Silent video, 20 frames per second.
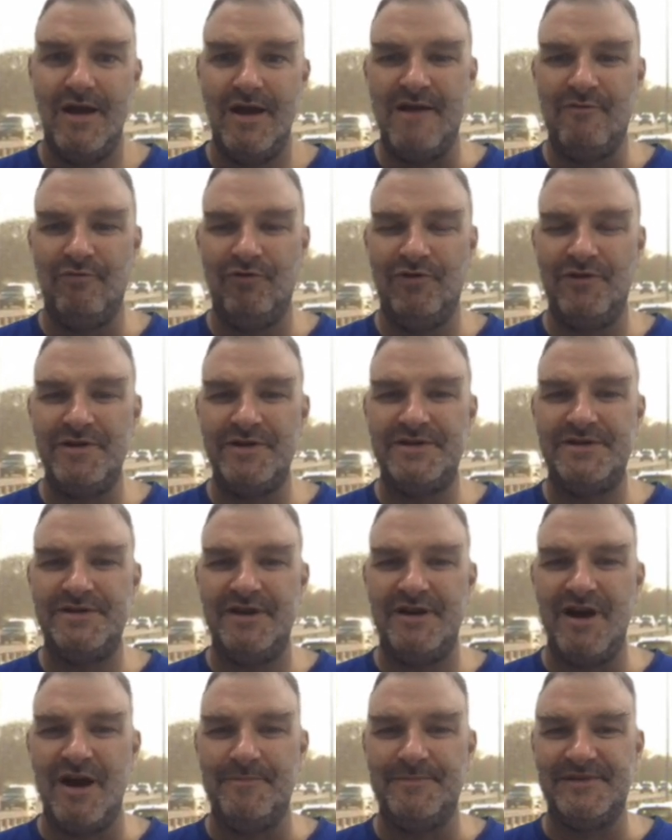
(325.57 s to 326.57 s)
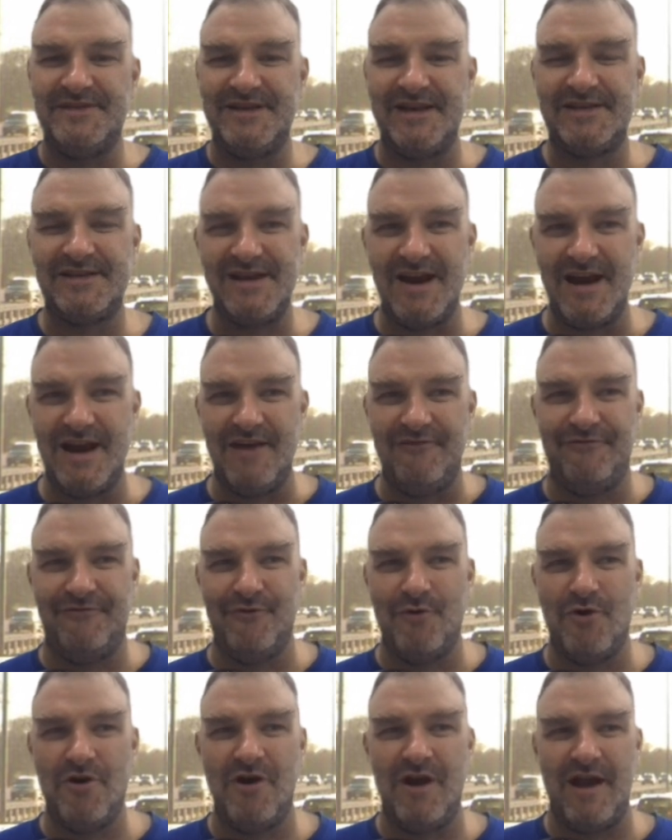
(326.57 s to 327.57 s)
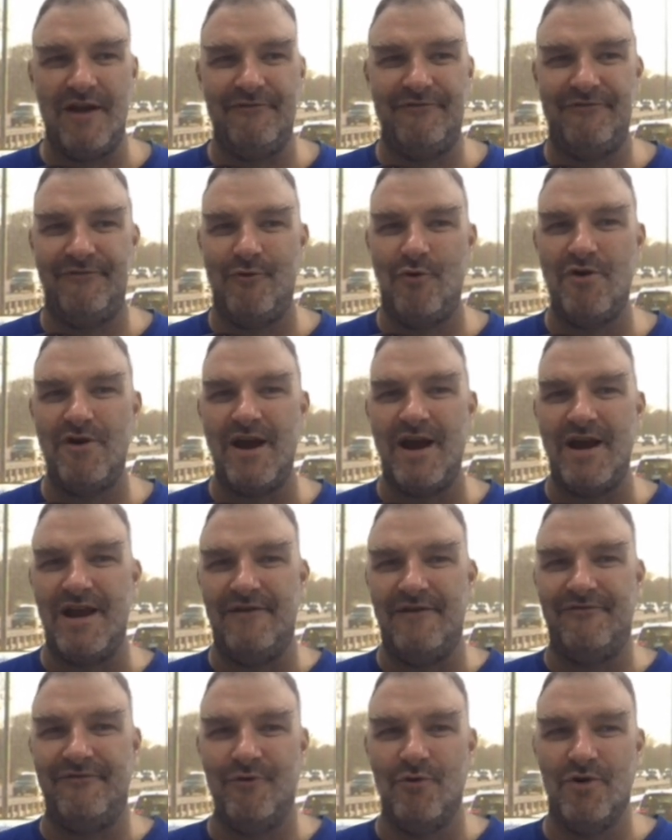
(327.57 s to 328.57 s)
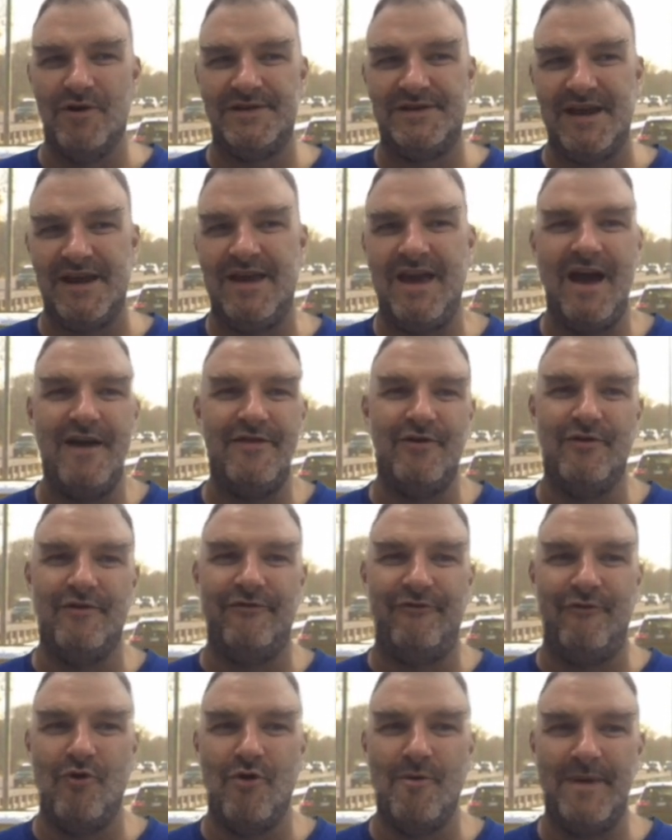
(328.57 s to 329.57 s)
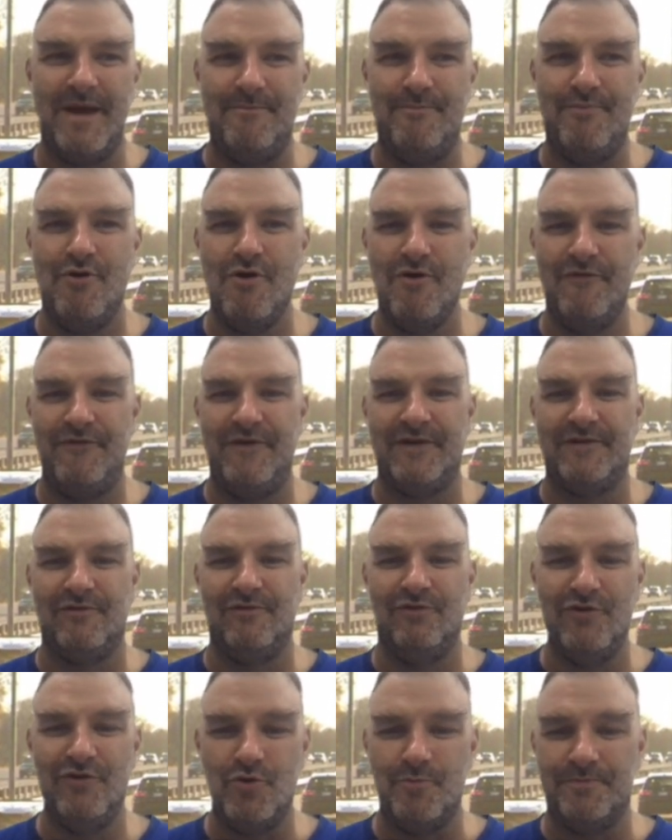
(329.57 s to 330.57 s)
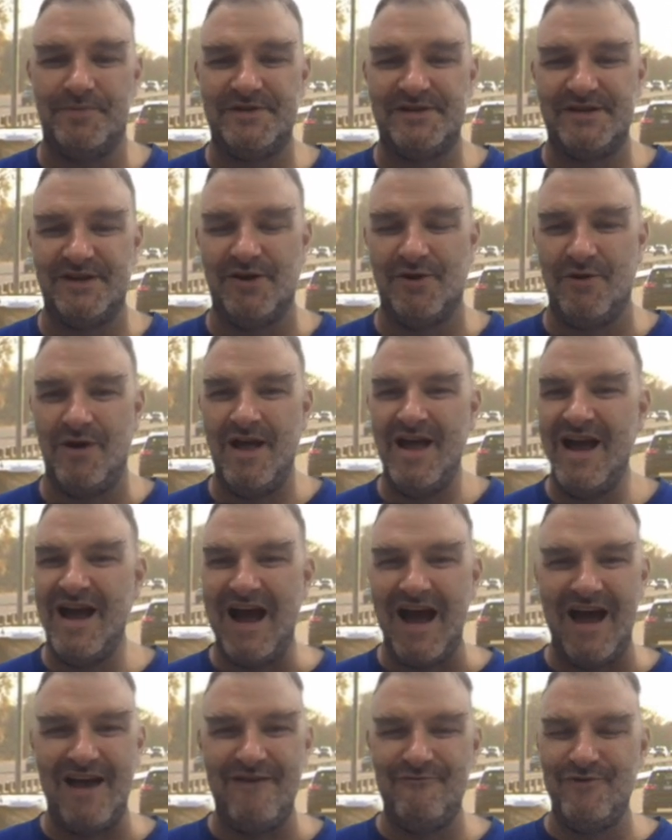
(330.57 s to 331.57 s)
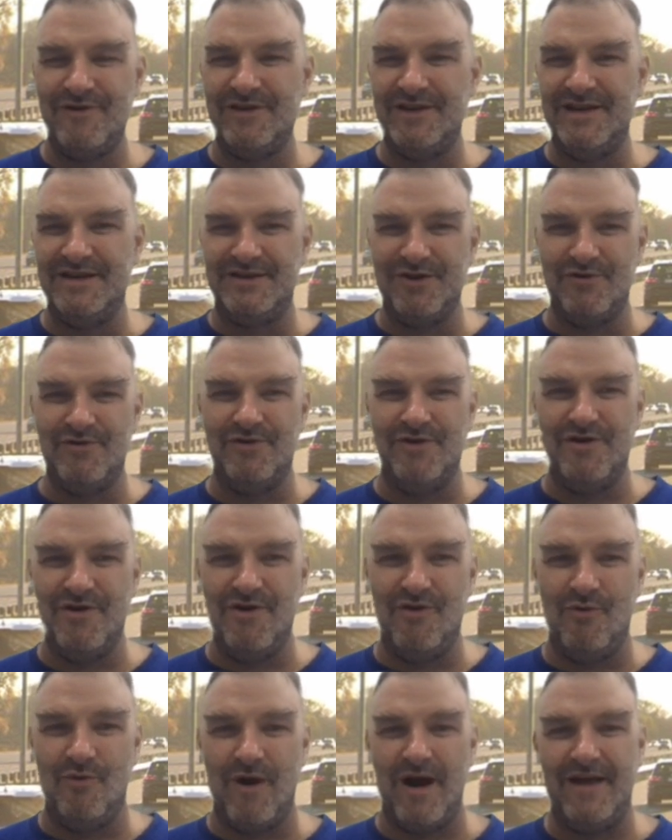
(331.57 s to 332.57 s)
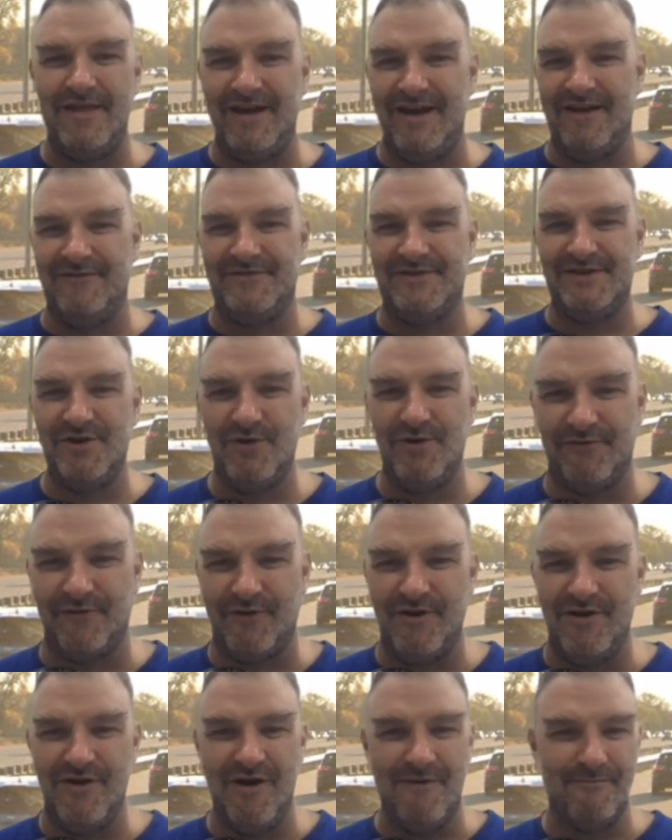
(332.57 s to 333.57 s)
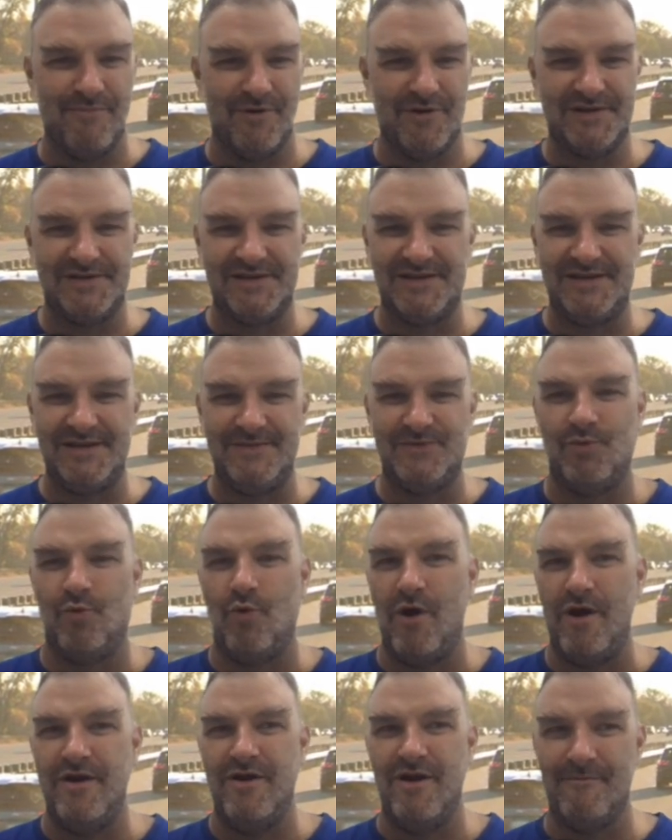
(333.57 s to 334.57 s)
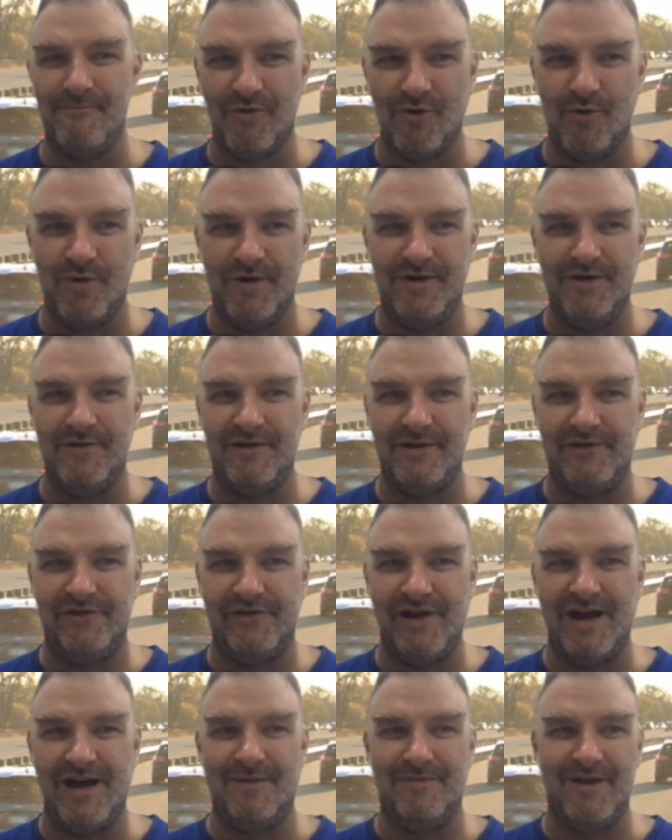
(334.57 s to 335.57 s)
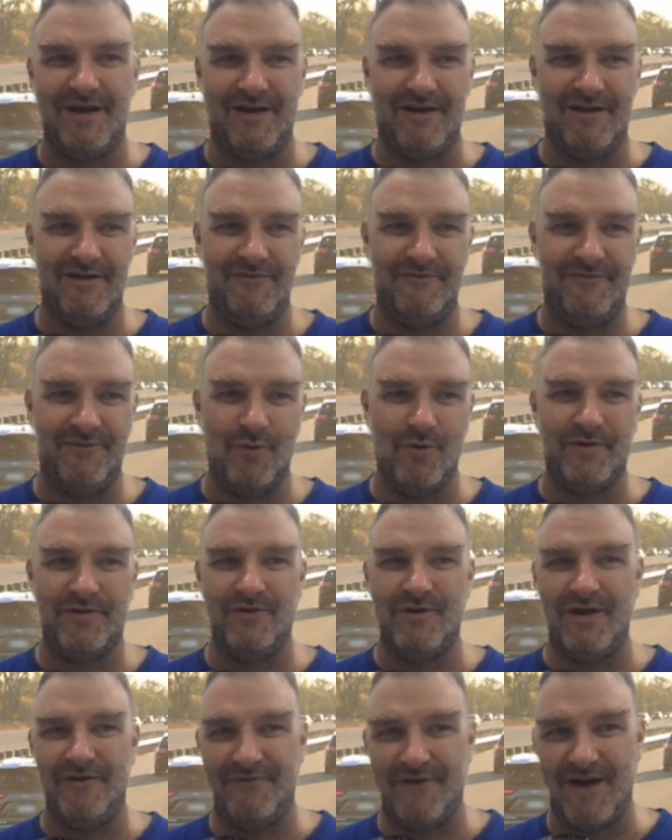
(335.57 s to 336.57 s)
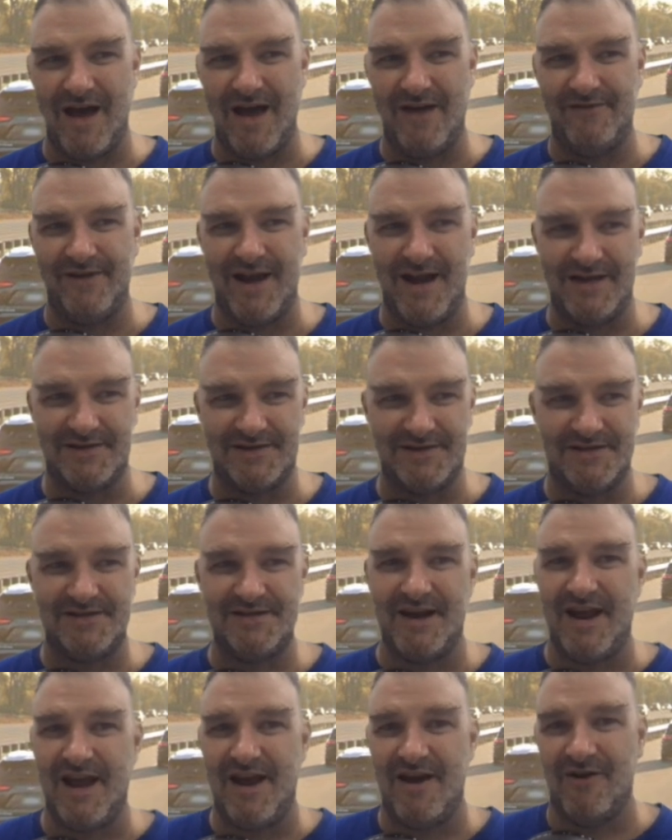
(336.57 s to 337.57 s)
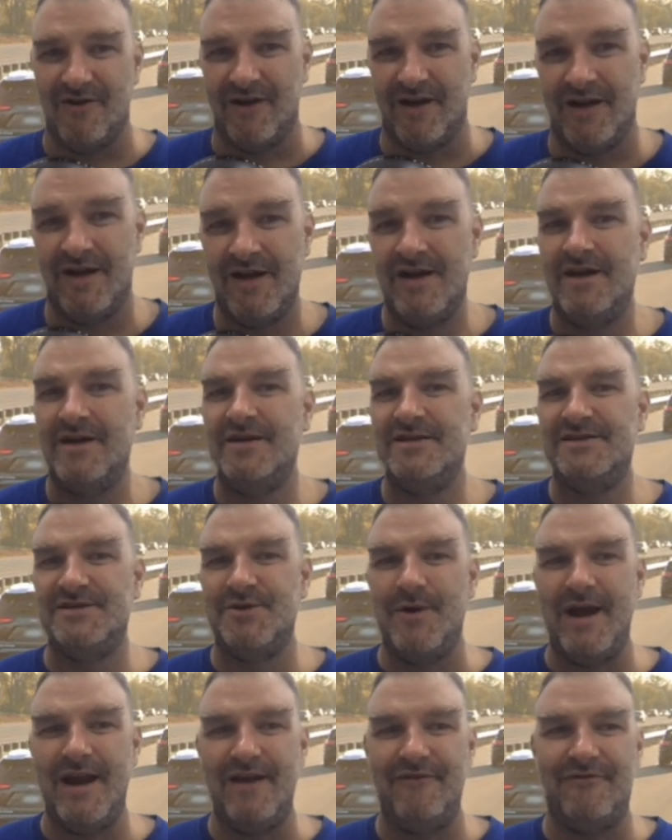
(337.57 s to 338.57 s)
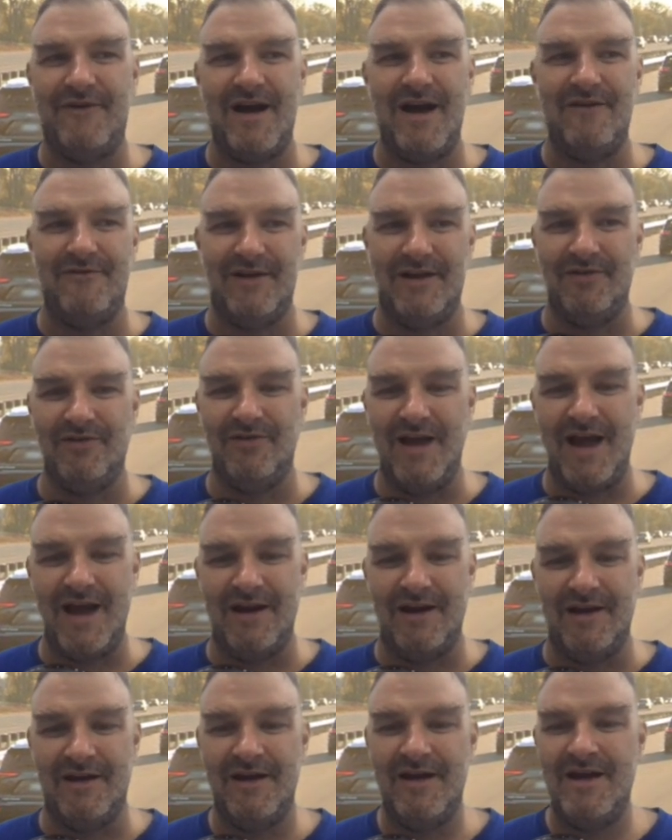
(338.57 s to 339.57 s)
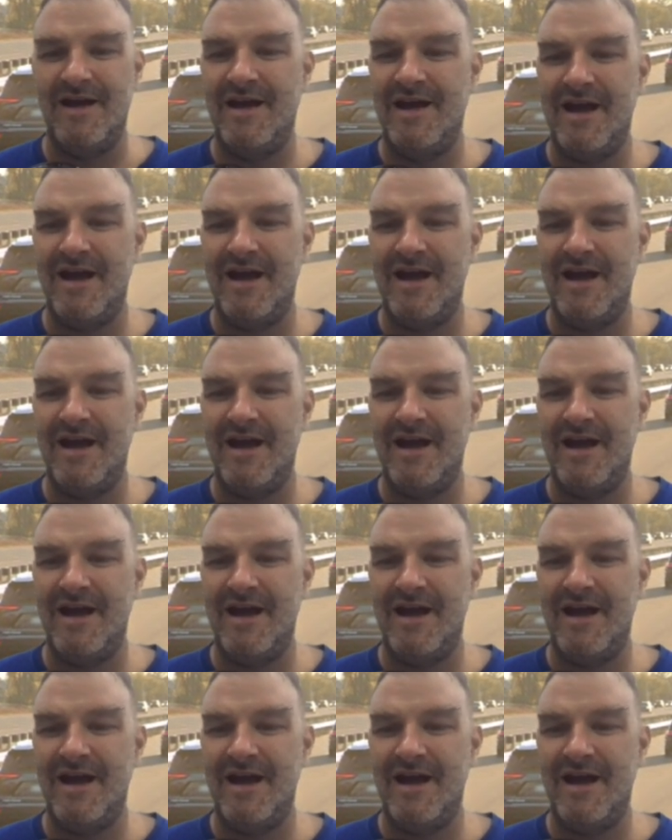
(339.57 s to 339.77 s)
I looked it up. 694 and 494 together form a perfect loop, so I really don't know why they have two different numbers. It seems one number would do the job, like a 435 in Kansas City or a 285 in Atlanta.